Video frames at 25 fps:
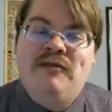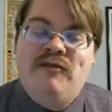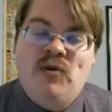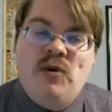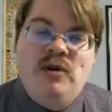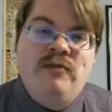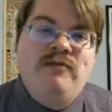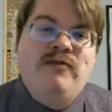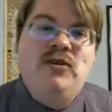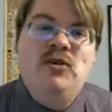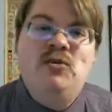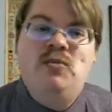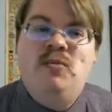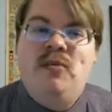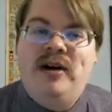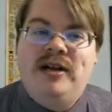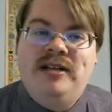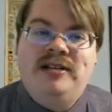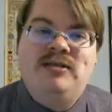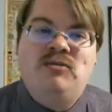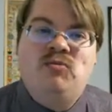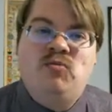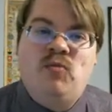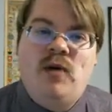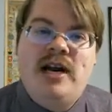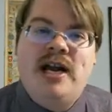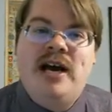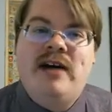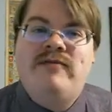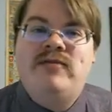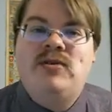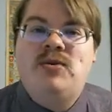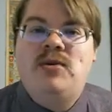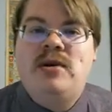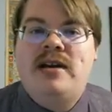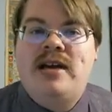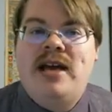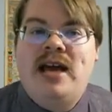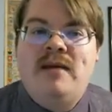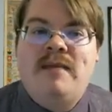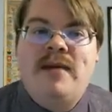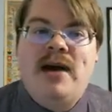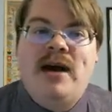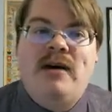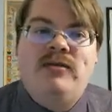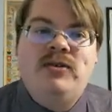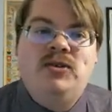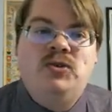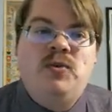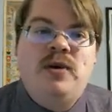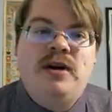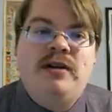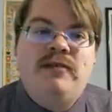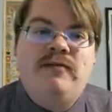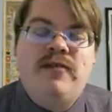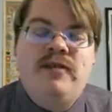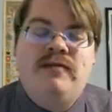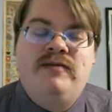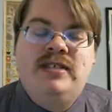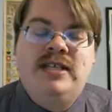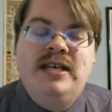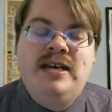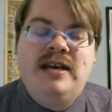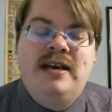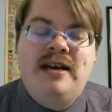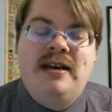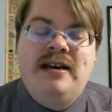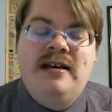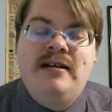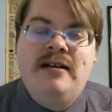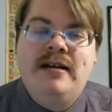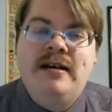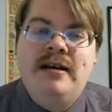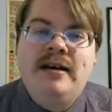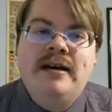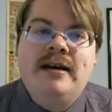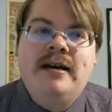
for a few months right after it came out in 2015.